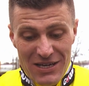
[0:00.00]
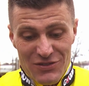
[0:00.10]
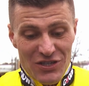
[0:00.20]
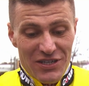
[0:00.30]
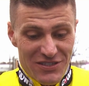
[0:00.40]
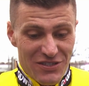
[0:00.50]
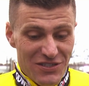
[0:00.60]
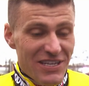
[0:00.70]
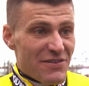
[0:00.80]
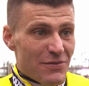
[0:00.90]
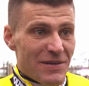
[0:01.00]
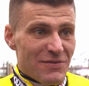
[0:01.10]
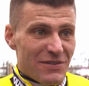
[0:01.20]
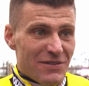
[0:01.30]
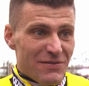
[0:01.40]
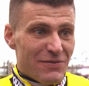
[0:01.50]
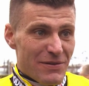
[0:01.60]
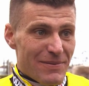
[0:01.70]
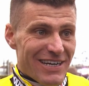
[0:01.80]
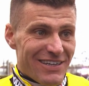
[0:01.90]
I was trying to just save a bit for the, for
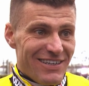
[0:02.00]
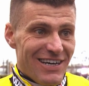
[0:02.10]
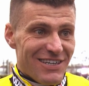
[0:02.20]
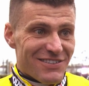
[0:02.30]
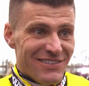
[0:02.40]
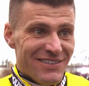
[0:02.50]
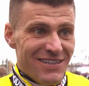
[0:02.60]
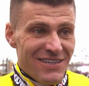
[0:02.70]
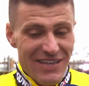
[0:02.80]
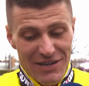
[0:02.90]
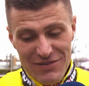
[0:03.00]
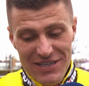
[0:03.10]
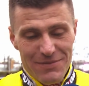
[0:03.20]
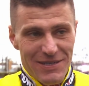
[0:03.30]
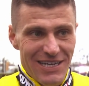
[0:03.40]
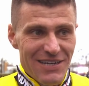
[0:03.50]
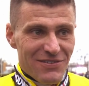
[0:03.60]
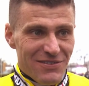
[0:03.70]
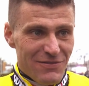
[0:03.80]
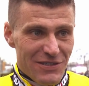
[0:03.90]
the back of the last, and thankfully had a bit
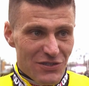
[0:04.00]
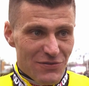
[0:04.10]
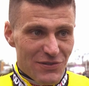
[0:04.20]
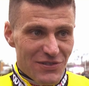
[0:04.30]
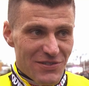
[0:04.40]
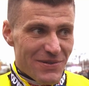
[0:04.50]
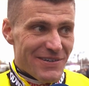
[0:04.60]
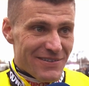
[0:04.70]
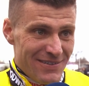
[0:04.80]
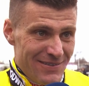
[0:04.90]
left and finished off his race well.